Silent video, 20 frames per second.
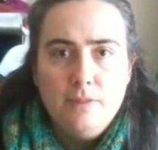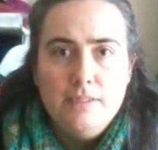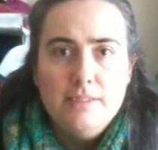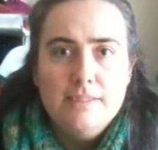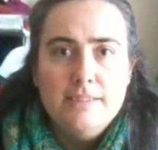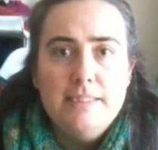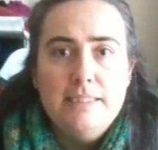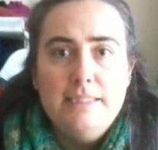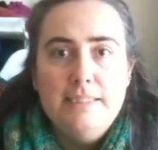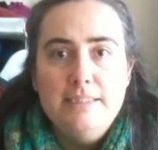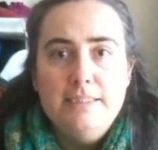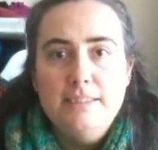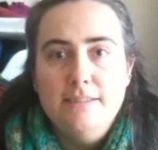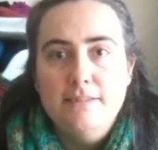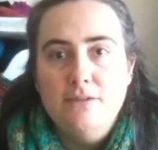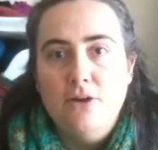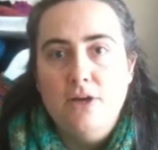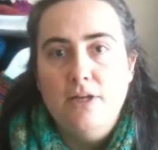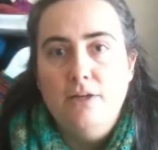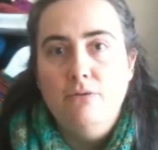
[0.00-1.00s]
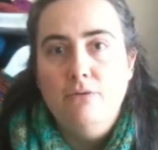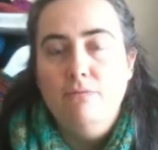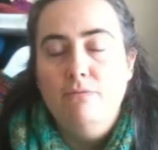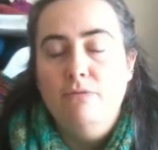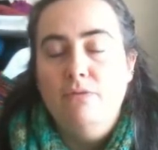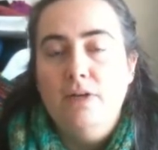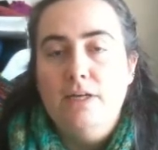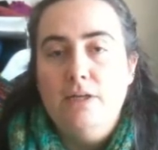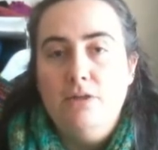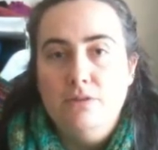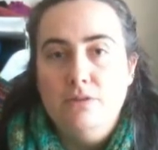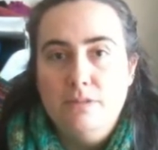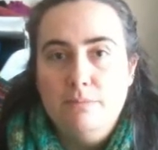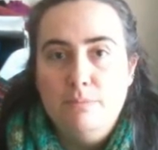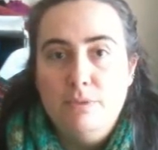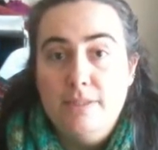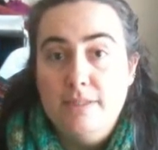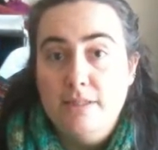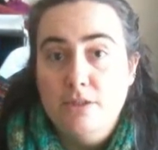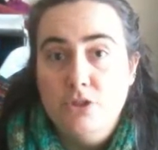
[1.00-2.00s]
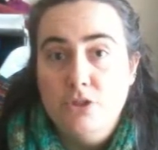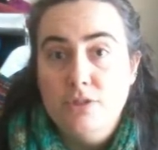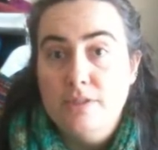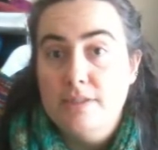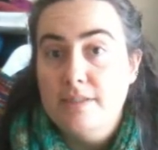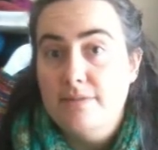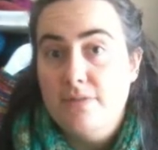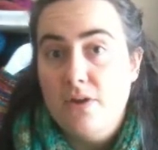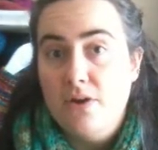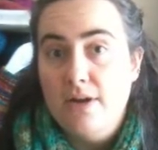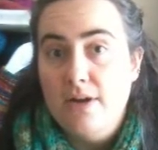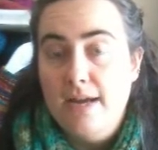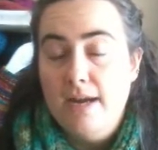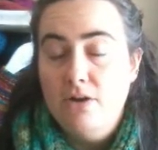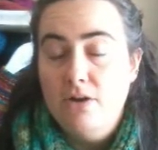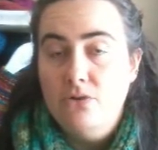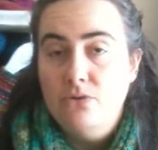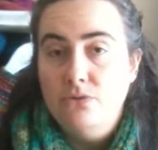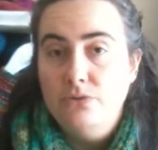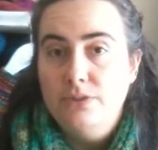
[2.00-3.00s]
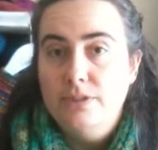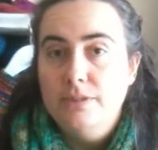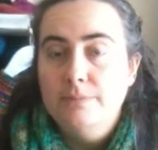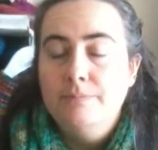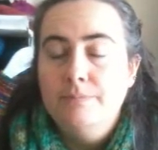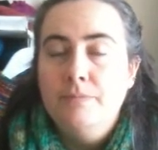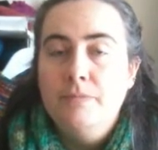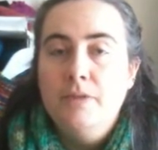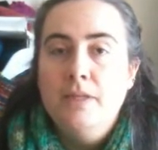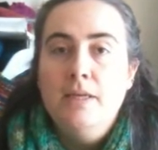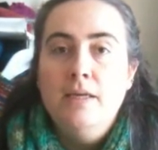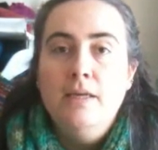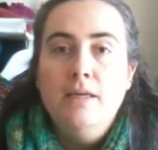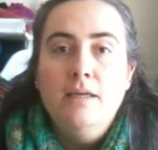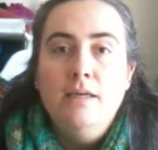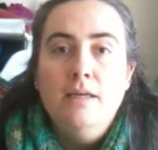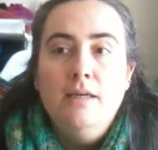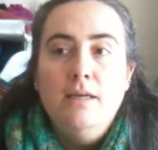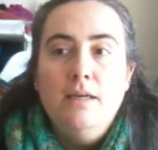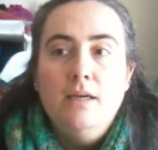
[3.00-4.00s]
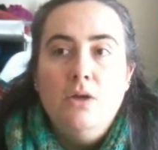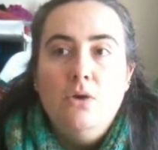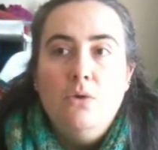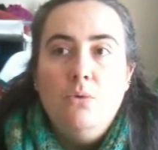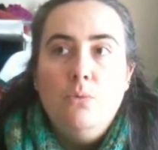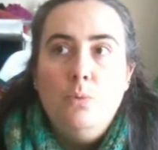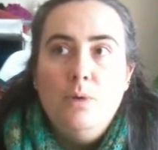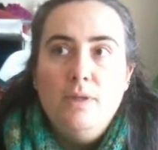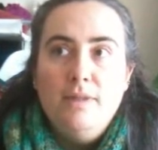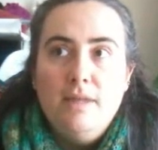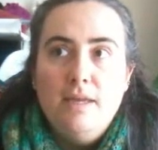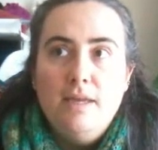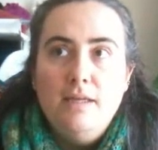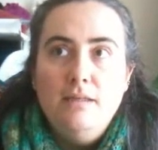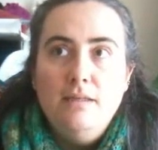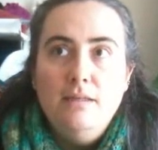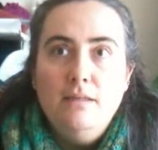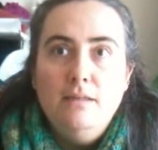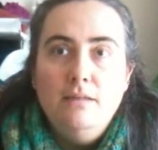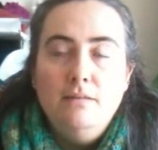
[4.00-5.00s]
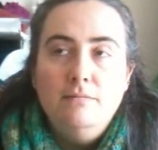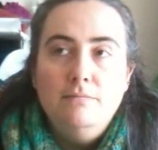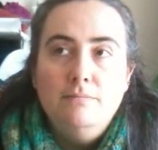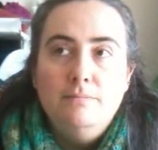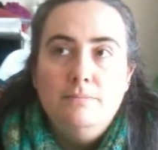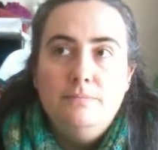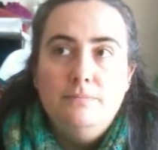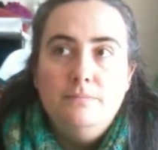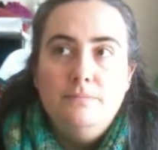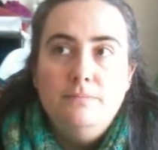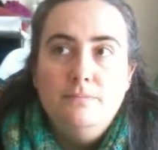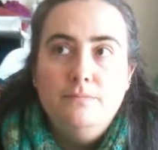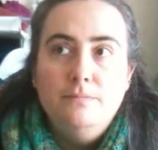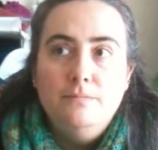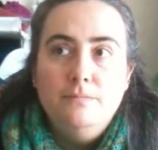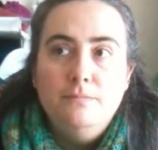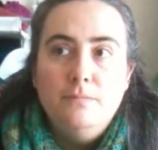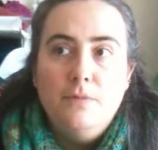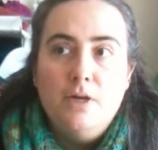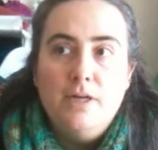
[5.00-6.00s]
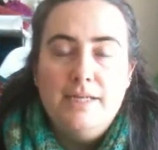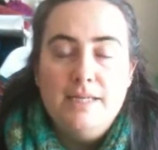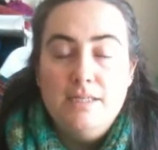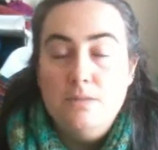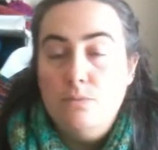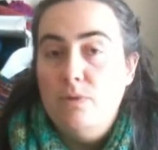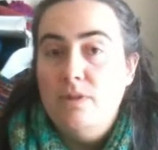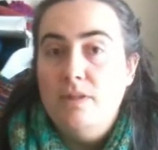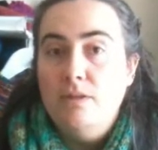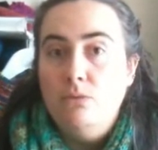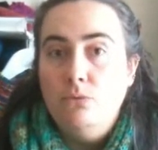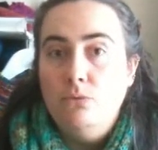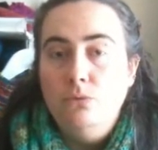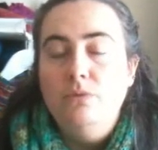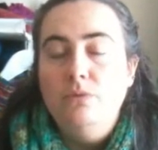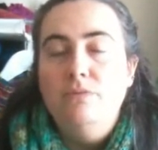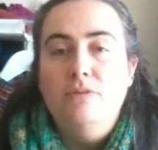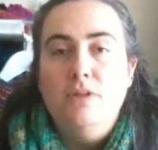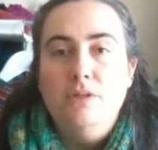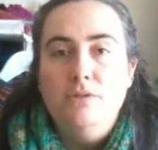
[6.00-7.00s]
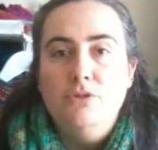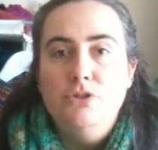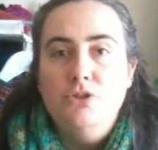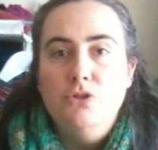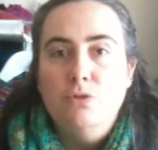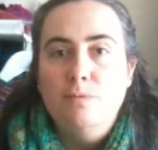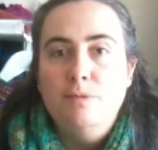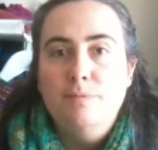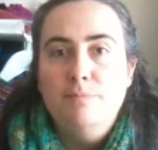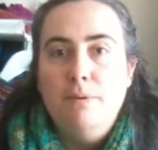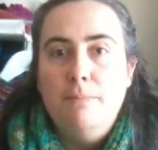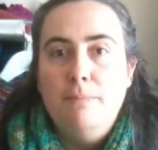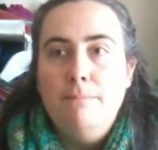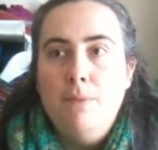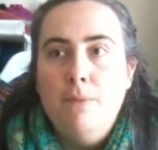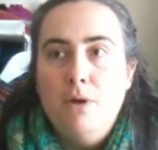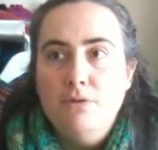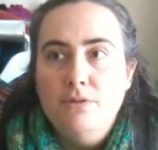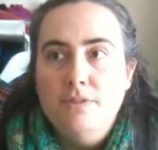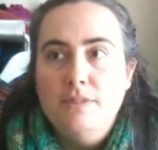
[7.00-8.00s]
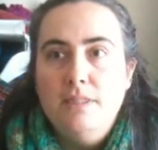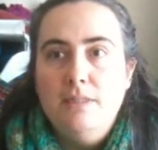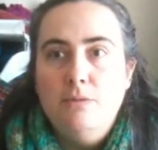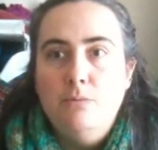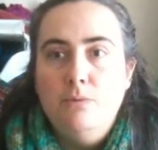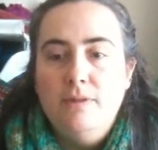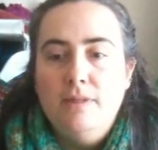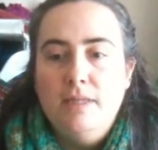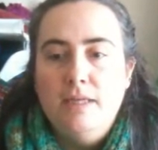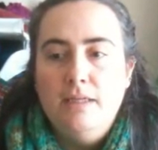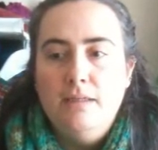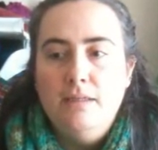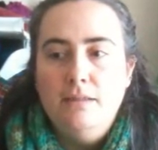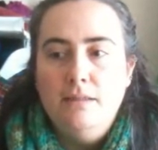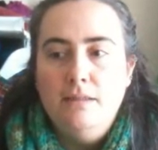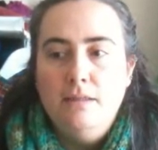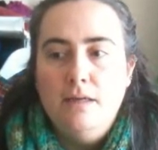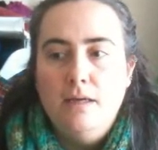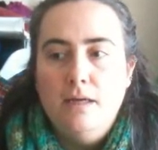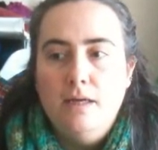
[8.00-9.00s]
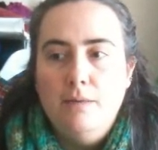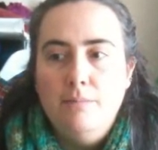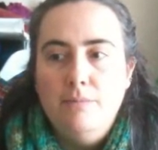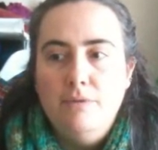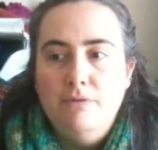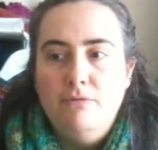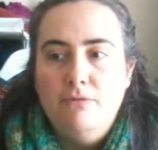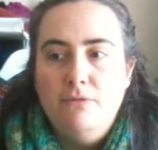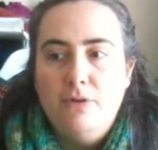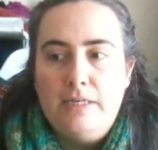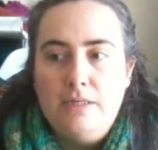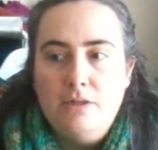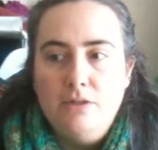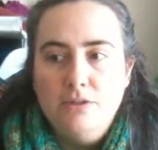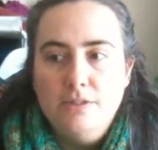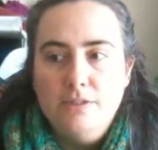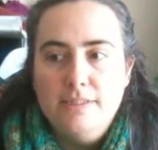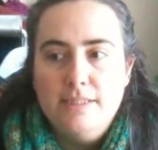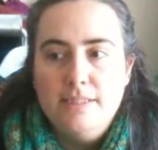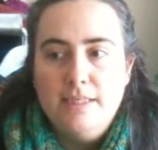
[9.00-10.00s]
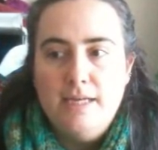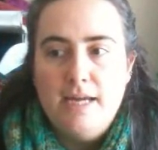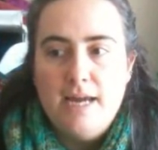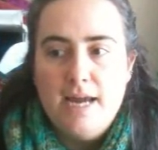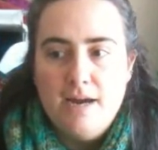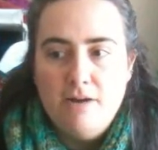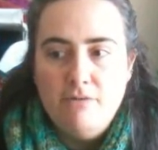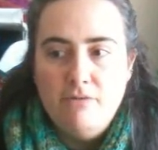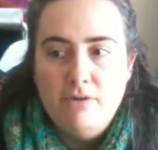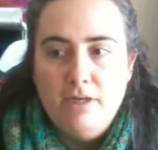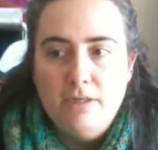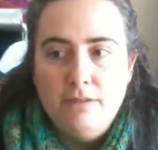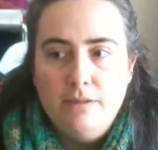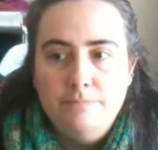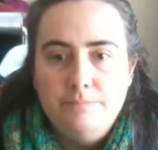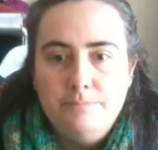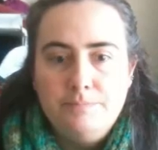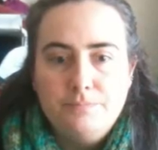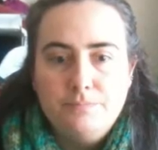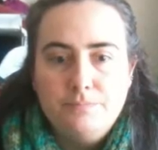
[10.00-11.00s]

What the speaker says: senior designer and freelance positions that I held. Within all of those jobs, but mostly within the freelancing area,